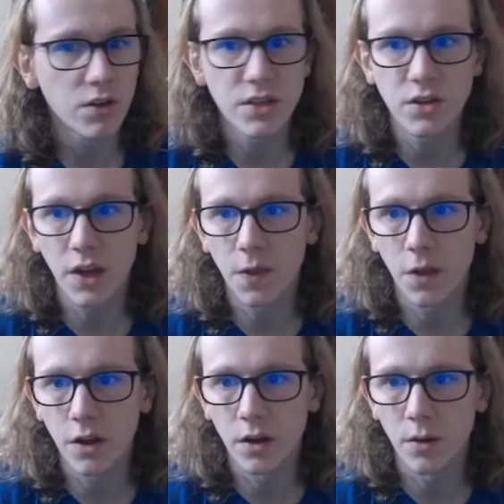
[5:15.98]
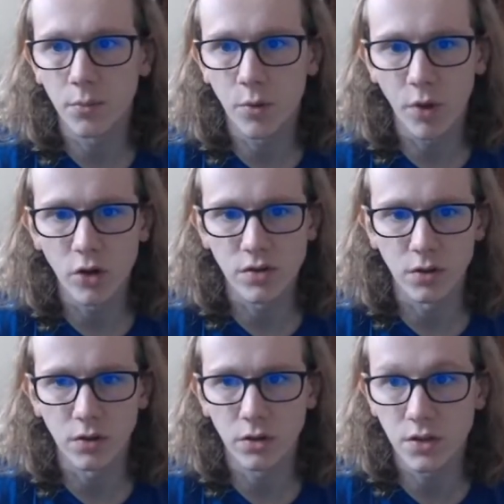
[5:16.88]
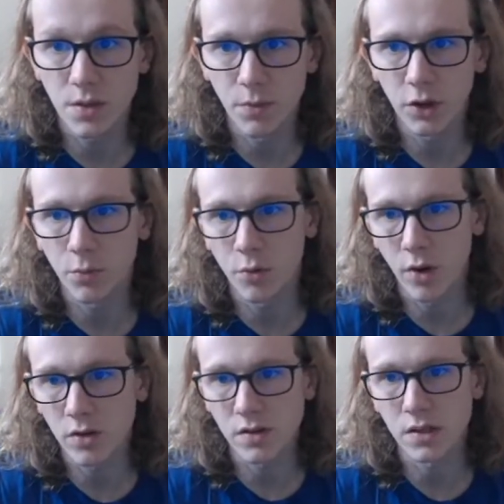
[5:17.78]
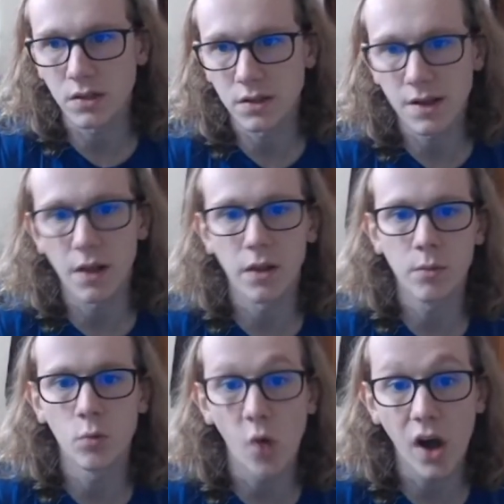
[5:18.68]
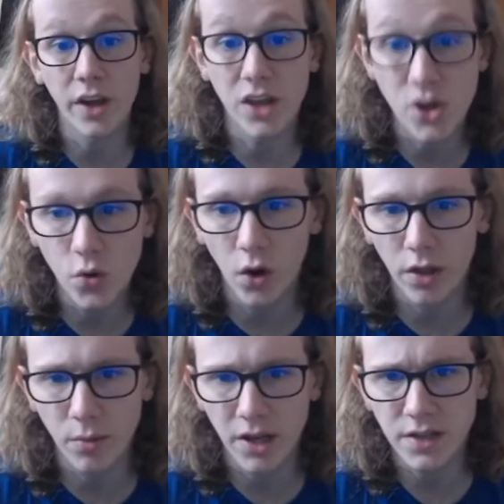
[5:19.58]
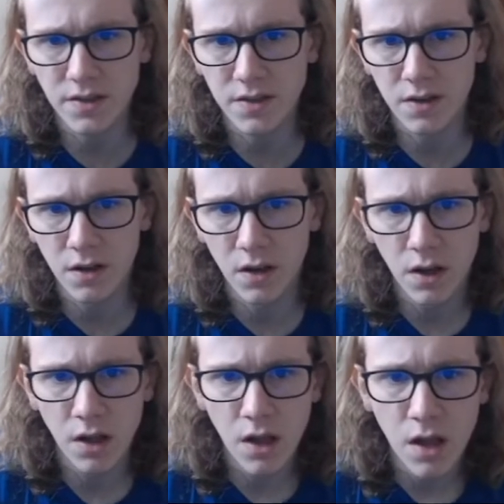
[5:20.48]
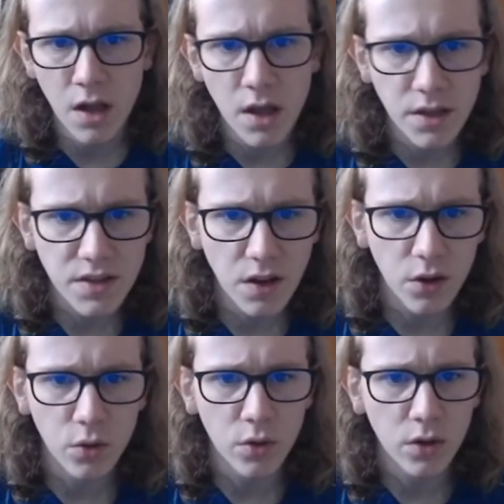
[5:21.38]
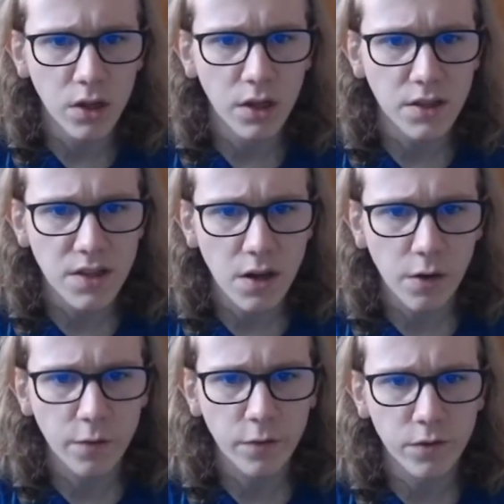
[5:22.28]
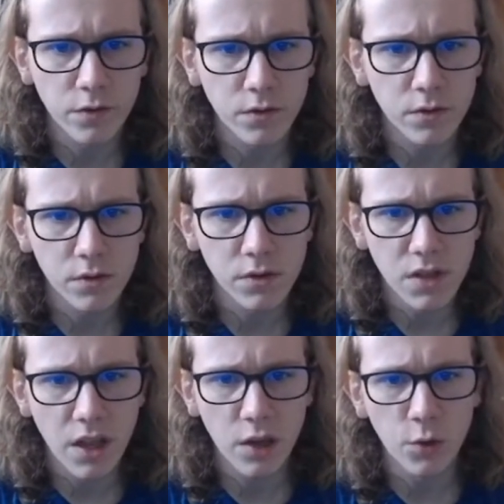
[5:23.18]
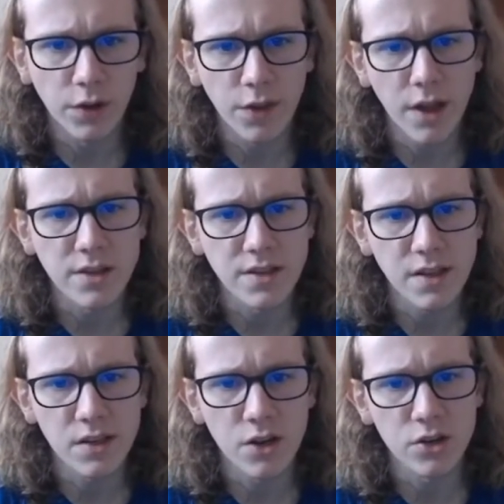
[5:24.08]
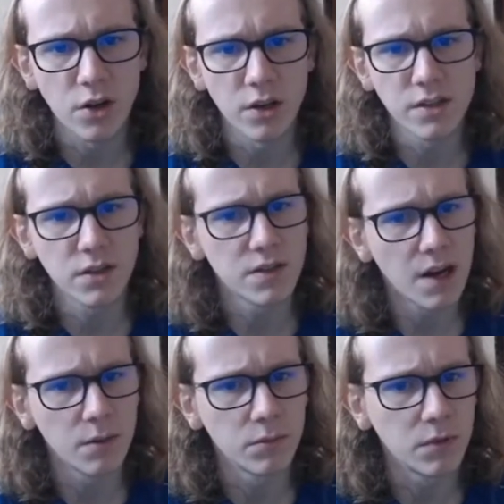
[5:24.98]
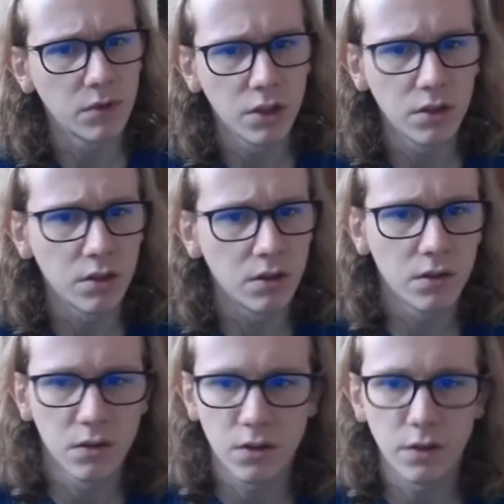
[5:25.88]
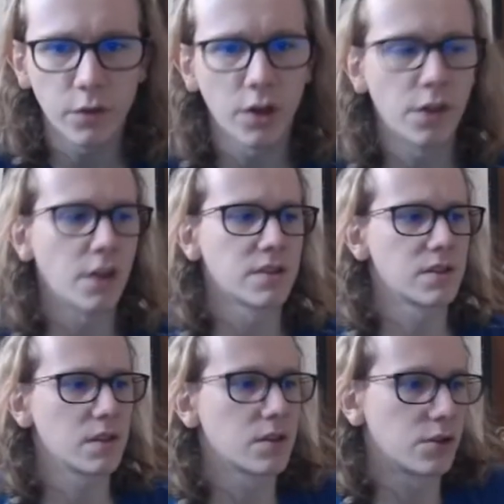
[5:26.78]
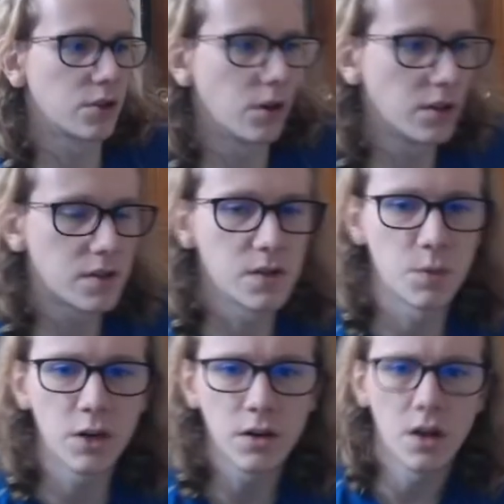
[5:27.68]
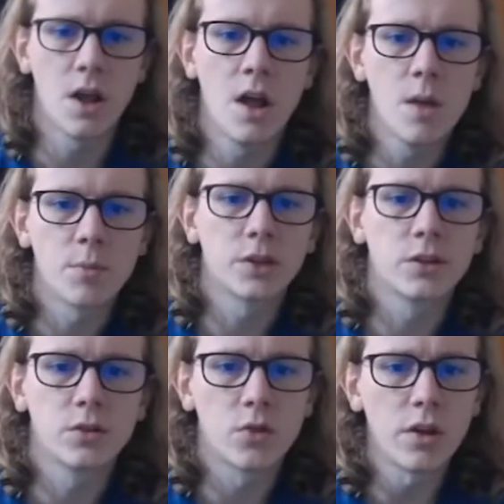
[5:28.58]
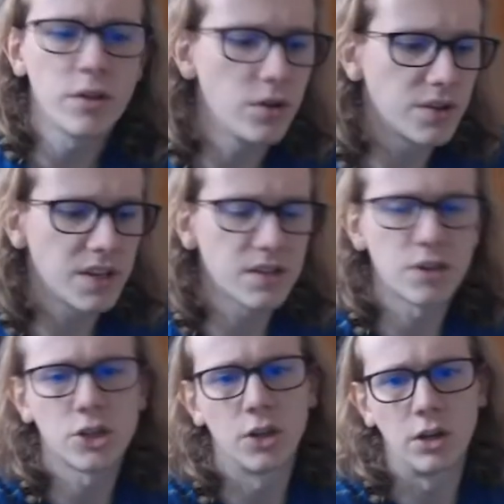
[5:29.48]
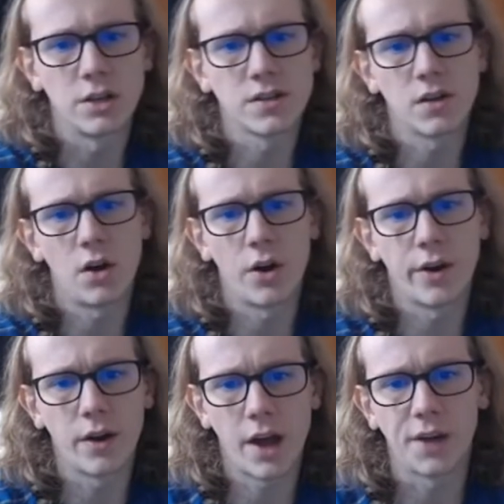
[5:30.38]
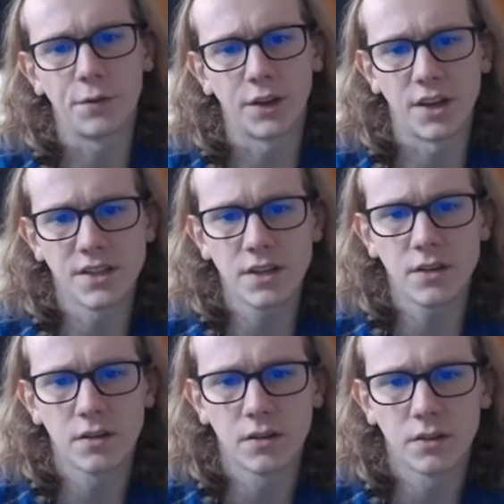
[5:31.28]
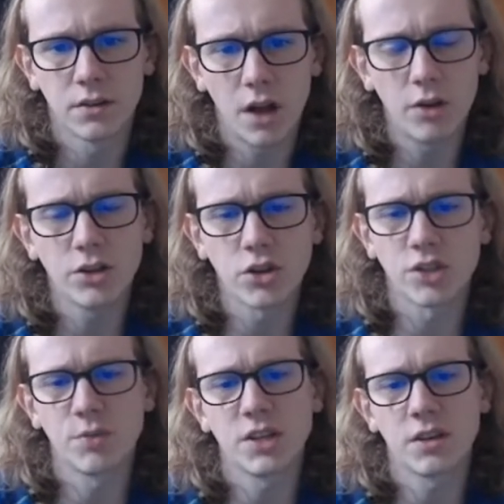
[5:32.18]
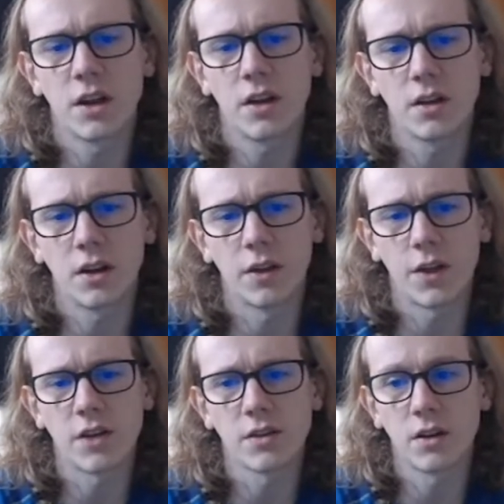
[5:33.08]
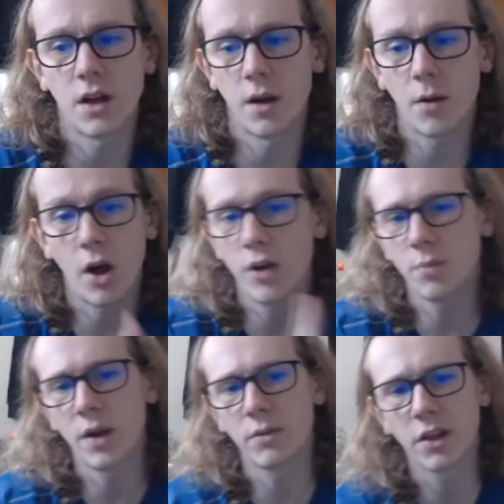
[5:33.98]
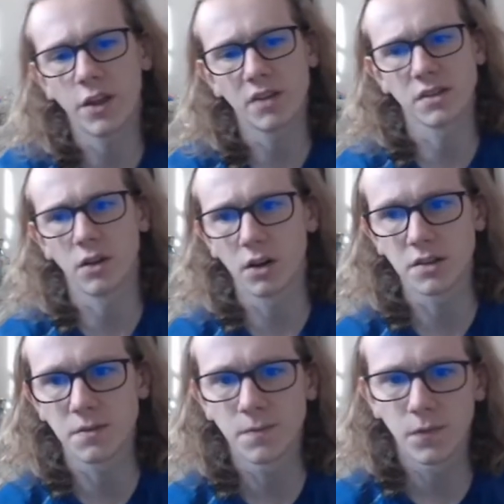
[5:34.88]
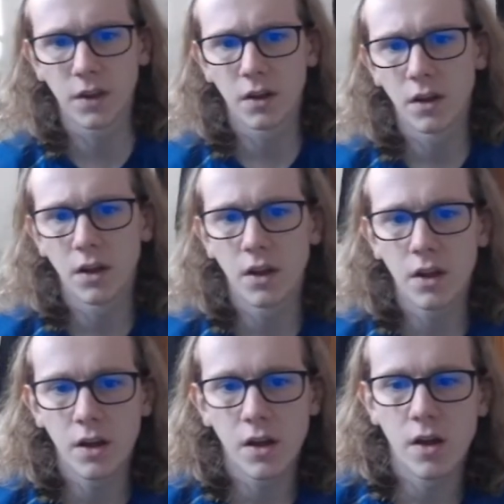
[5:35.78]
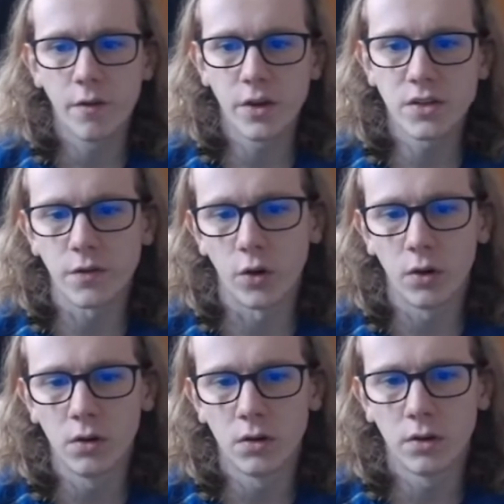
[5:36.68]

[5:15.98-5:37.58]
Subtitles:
as you get the proposal, you submit the proposal, tell him why you are the best. So instead of saying you want $1,600, you tell him, dude, you've got $1,600 to spend, but rather use $600 on advertising. Only charge me only pay me $1,000. First of all,